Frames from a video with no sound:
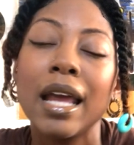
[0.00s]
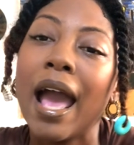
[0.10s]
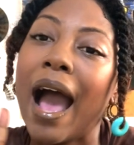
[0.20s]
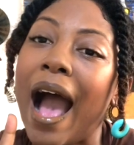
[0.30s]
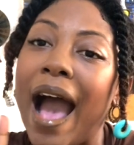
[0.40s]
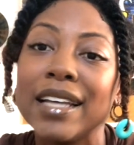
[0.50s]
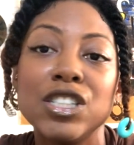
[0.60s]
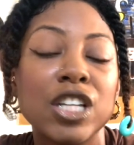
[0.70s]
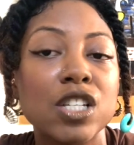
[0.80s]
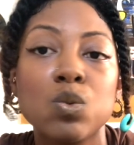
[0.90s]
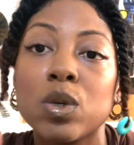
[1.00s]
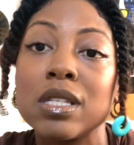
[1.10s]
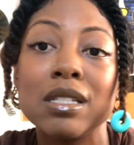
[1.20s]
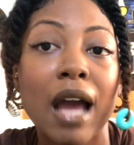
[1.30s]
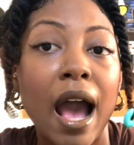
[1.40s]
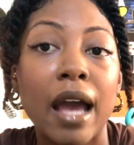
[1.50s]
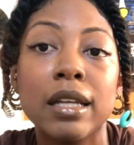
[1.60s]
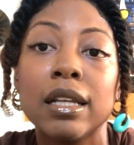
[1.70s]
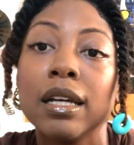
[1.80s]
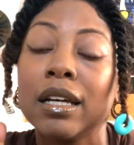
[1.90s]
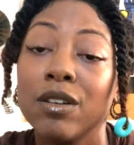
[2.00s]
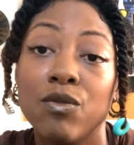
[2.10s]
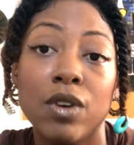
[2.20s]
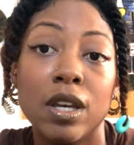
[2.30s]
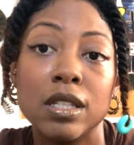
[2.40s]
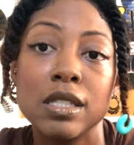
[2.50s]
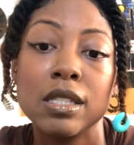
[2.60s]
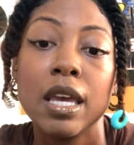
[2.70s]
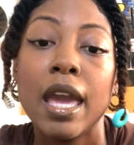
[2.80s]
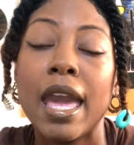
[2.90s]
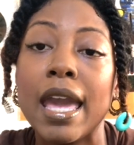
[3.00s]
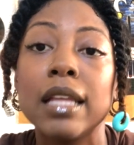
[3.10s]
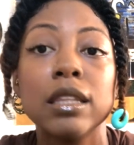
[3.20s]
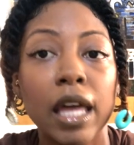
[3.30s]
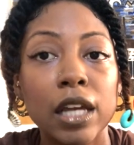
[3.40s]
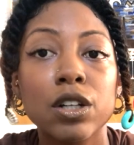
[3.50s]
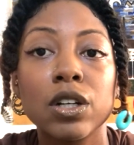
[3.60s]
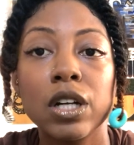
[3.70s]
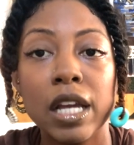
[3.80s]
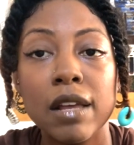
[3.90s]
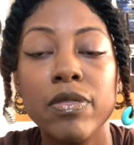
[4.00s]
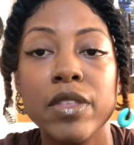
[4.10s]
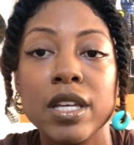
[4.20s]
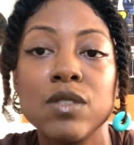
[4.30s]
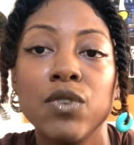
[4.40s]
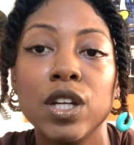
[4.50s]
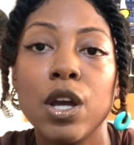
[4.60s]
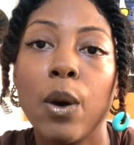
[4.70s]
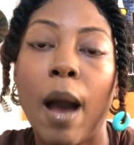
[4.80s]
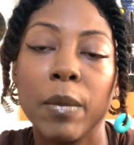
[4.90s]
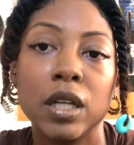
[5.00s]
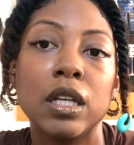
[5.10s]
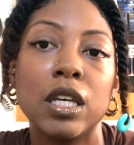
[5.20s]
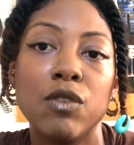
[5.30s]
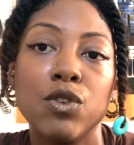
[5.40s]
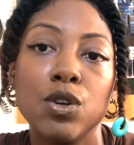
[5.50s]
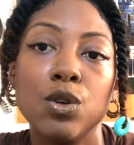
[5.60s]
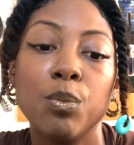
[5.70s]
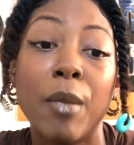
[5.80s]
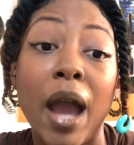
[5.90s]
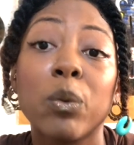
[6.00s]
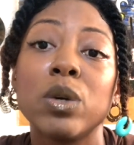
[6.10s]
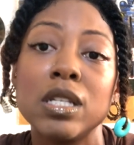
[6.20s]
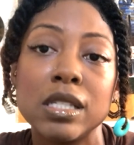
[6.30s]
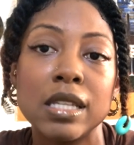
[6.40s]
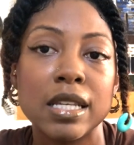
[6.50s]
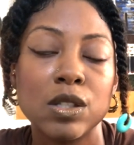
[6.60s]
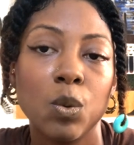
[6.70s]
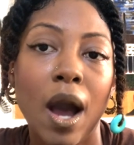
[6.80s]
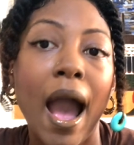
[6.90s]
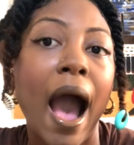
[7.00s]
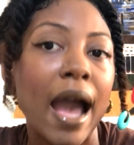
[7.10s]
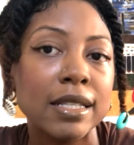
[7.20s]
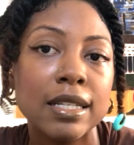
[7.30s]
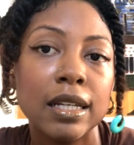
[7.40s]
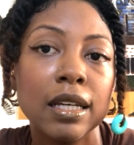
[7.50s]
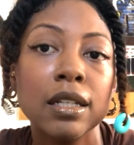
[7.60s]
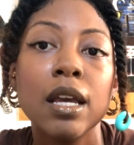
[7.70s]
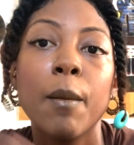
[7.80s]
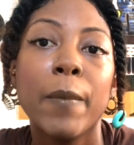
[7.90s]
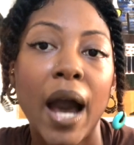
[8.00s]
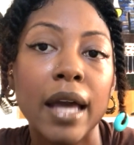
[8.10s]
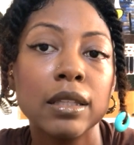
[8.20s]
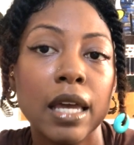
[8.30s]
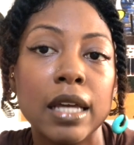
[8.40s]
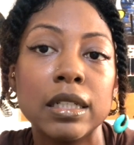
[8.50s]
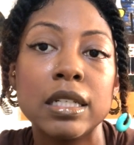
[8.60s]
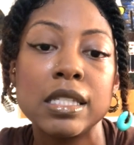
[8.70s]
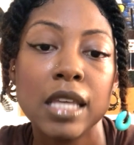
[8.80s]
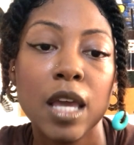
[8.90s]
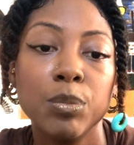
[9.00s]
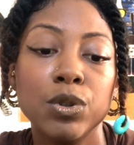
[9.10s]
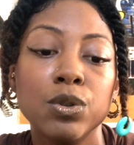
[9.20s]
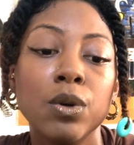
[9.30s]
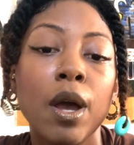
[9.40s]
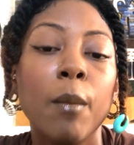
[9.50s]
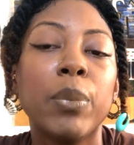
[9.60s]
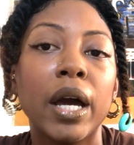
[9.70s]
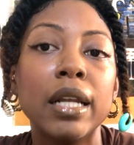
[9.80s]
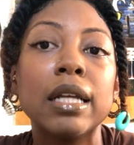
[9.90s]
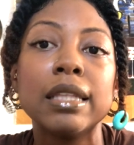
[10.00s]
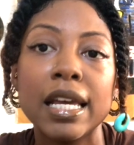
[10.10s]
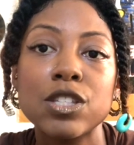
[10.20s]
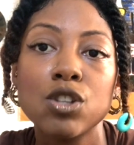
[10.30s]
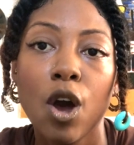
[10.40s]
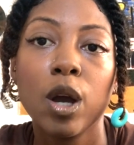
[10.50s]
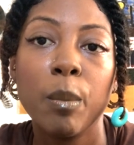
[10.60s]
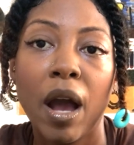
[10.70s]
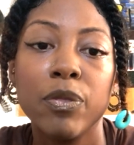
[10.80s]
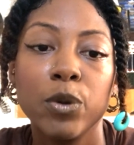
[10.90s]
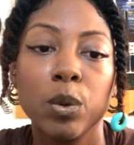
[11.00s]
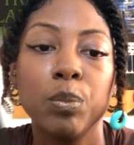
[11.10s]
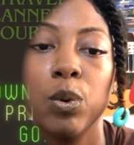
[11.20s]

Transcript: I just was not convinced. And later in this video, I'm gonna give you my reasons as to why I didn't buy land in Asebu, but let's talk about the report. Real